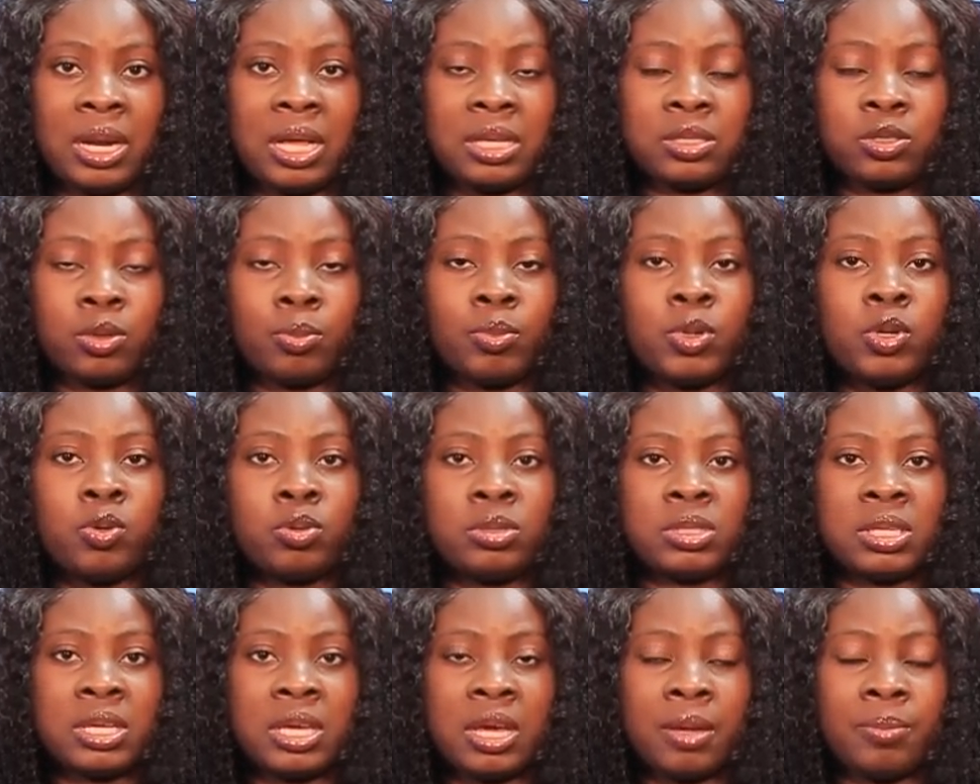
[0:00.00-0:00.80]
So
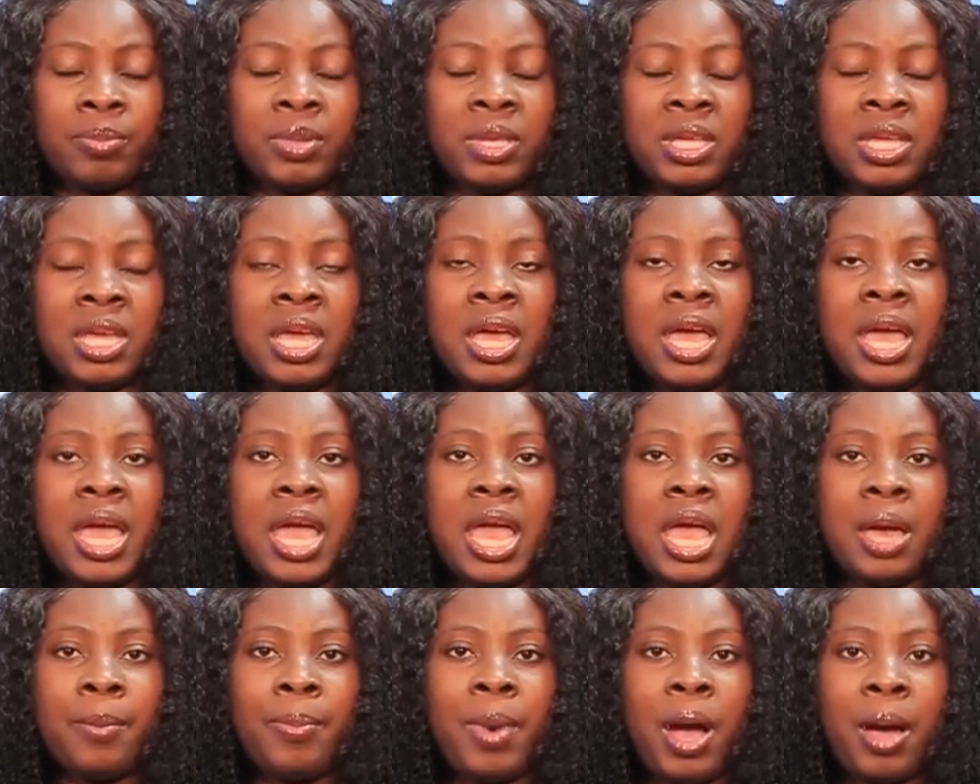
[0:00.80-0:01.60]
Muduka be
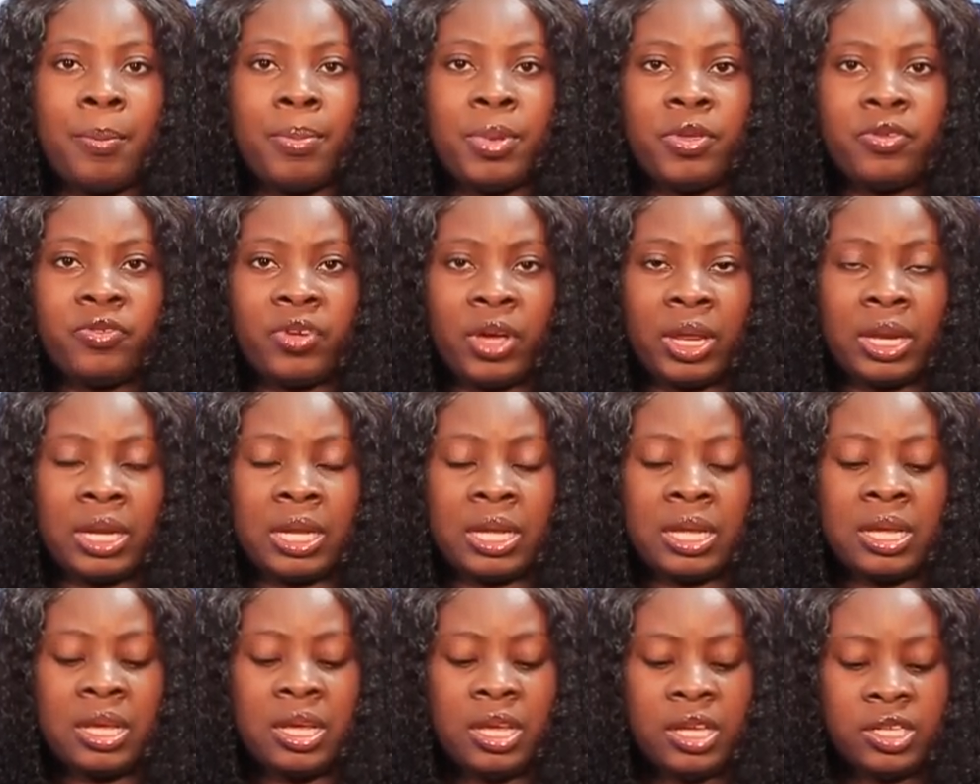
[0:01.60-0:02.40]
a barbe
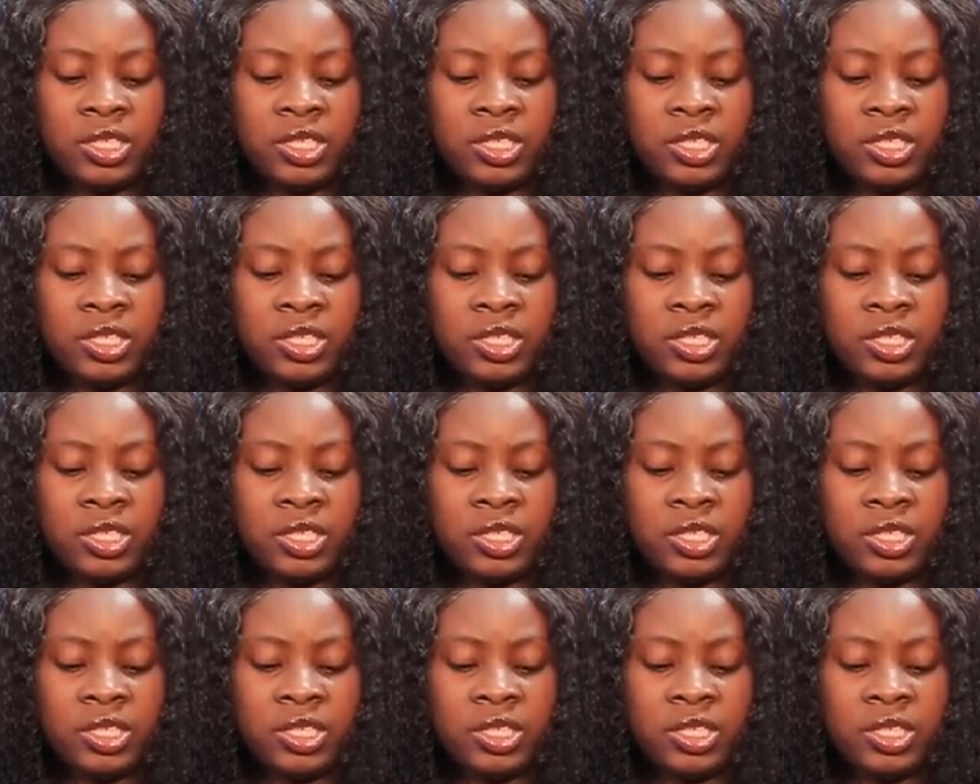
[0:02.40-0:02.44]
journey.